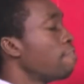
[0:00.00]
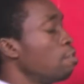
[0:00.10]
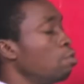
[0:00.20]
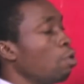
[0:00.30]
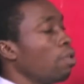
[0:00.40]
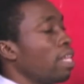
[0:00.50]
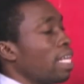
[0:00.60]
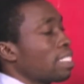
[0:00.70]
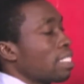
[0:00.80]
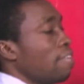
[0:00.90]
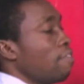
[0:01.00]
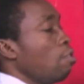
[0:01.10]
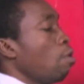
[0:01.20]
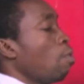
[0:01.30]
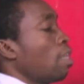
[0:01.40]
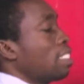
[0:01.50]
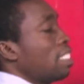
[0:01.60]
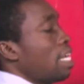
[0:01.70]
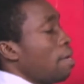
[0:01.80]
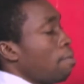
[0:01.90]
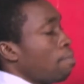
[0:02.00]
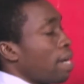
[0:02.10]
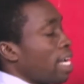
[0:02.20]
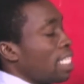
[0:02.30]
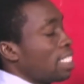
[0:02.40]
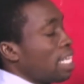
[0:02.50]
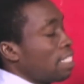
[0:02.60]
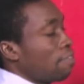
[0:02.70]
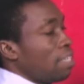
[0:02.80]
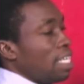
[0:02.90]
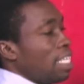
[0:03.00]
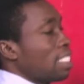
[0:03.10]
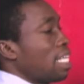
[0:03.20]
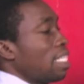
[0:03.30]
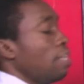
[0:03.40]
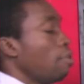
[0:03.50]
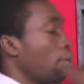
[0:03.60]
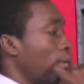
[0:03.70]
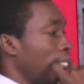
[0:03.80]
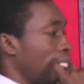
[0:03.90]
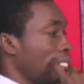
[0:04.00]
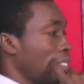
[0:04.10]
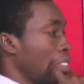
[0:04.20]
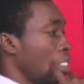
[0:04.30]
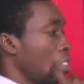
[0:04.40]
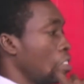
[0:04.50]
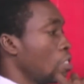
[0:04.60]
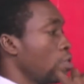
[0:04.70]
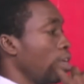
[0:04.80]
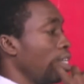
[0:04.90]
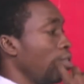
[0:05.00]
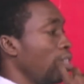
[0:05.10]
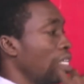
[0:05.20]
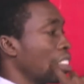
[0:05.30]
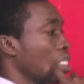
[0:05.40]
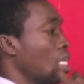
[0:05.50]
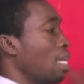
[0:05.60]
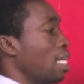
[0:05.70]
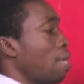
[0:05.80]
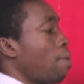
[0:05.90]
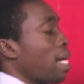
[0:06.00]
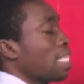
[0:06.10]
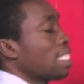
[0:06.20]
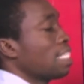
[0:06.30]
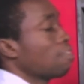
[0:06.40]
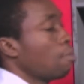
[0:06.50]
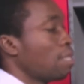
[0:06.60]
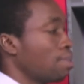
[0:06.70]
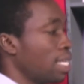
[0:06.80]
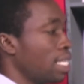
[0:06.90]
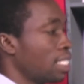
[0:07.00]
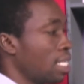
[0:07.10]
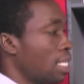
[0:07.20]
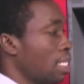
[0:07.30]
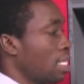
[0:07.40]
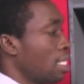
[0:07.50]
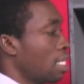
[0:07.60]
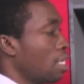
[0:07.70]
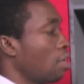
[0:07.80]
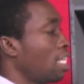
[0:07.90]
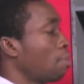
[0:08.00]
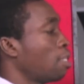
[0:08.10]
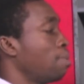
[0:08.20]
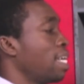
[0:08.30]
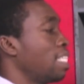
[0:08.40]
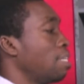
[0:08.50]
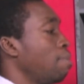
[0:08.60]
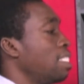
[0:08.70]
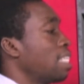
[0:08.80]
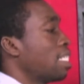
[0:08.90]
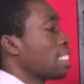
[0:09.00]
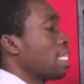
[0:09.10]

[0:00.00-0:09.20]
you know what the bracket stands for, then there's nothing new about this. Okay, you only know that the bracket stands for multiplication. Not just multiplication, means that